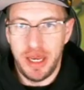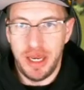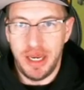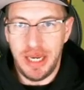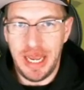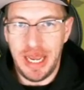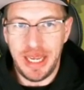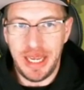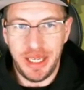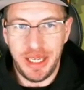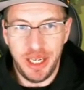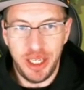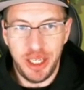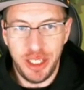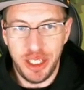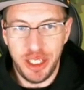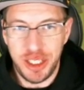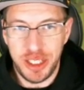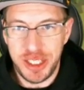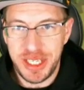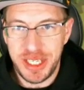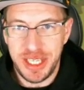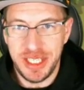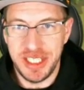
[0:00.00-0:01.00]
Yeah, your,
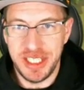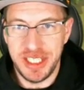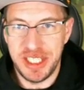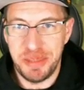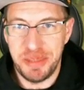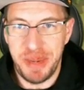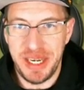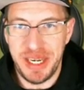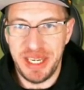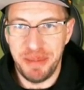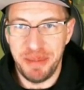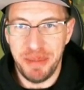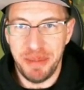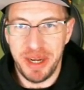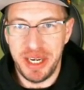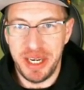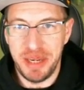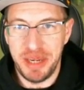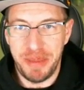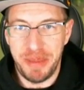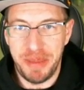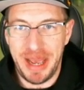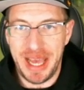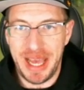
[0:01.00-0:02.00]
your skill is spending
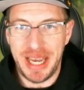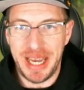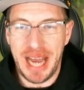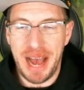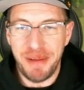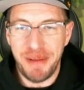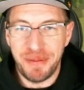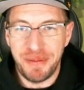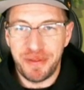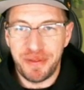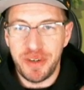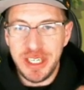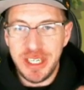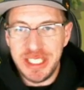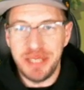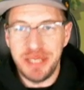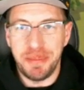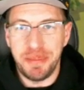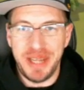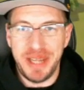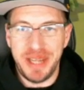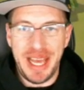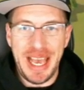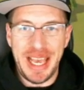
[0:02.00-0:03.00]
money, man. I'm free to
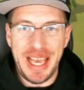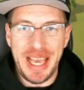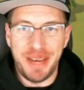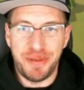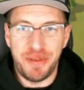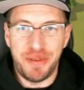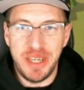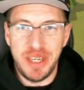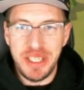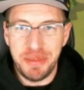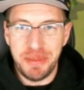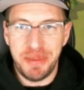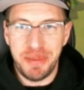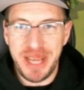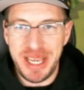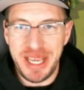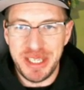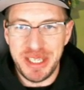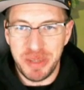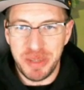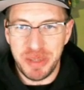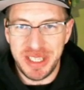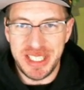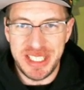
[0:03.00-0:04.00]
play. Free to play
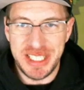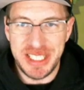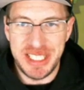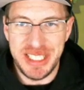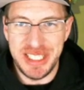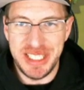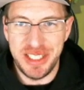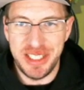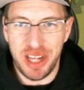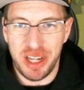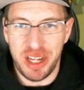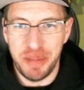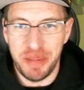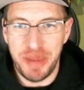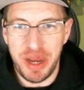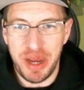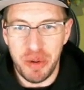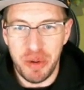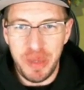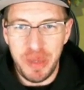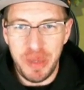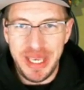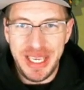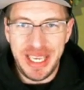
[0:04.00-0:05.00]
is what this is all
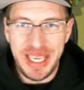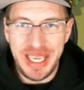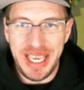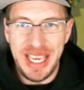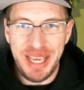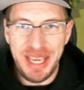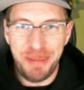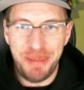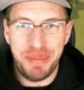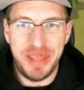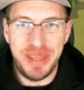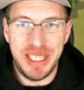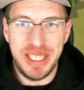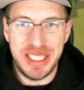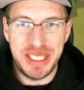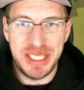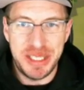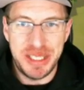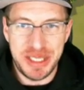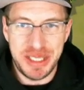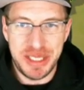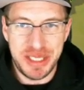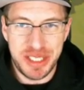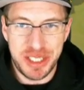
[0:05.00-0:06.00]
about. We keep
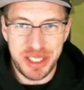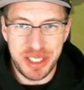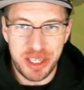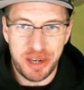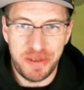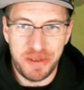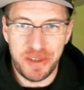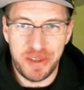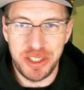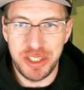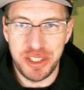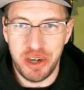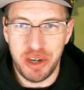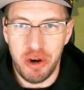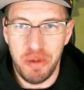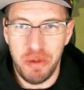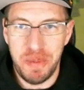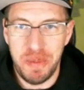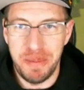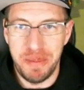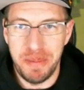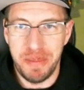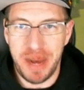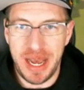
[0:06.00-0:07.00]
this servers
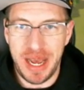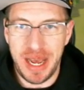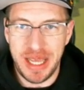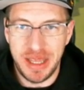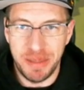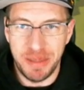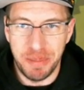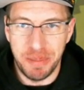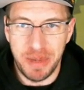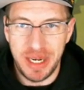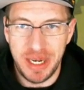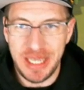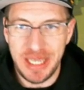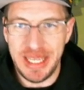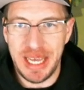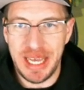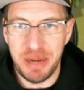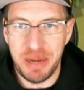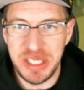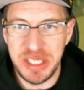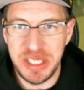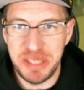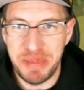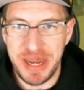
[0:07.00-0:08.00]
open by the money
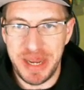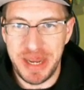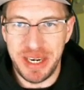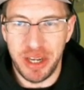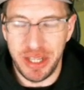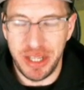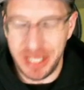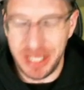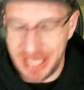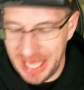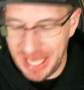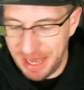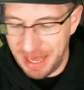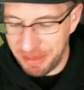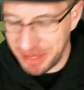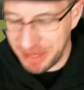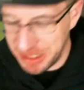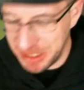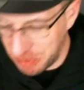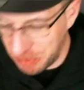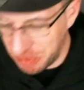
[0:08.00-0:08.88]
that we spend on the game because